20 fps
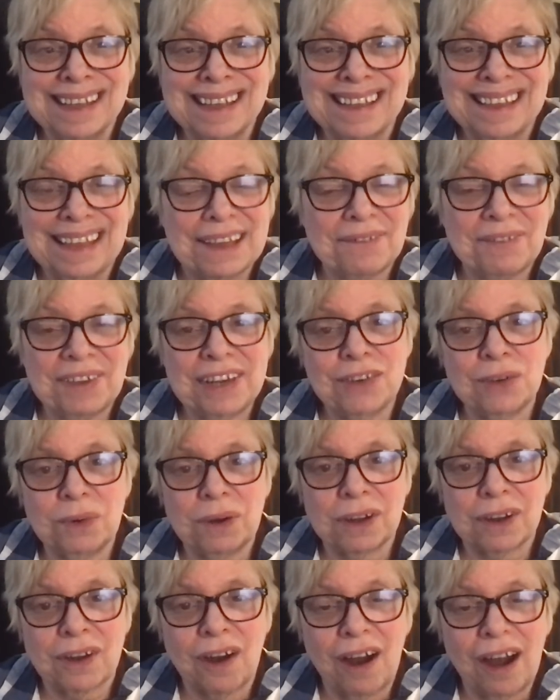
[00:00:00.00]
giving to
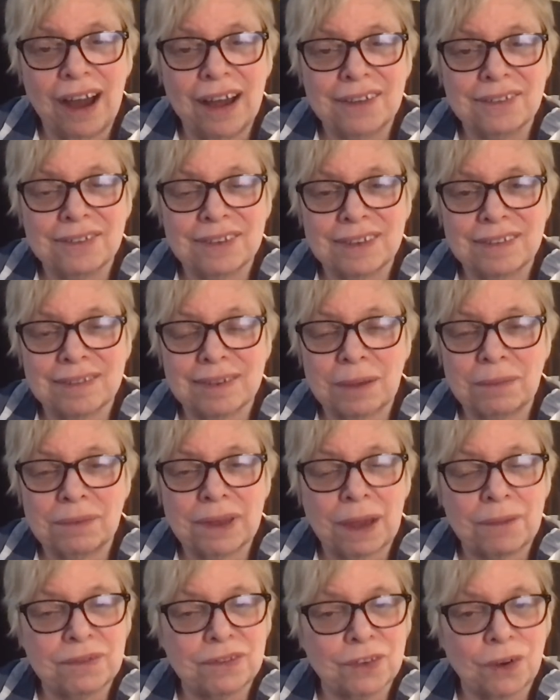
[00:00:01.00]
a cause is
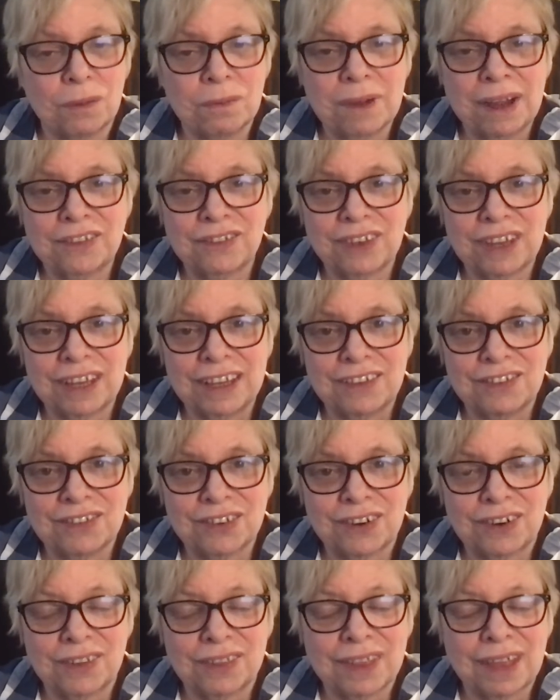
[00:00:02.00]
sometimes so much
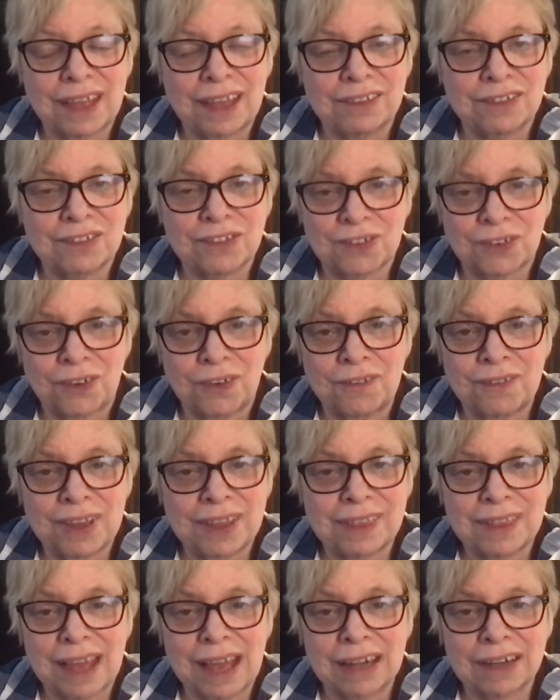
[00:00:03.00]
easier than
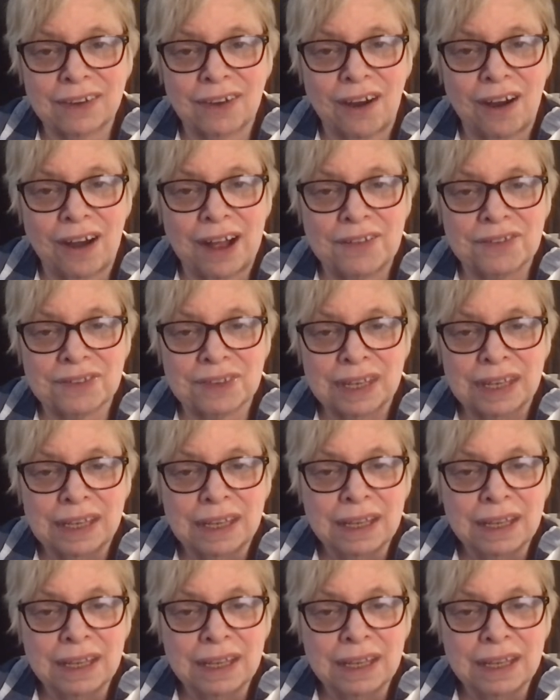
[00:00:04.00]
serving that cause.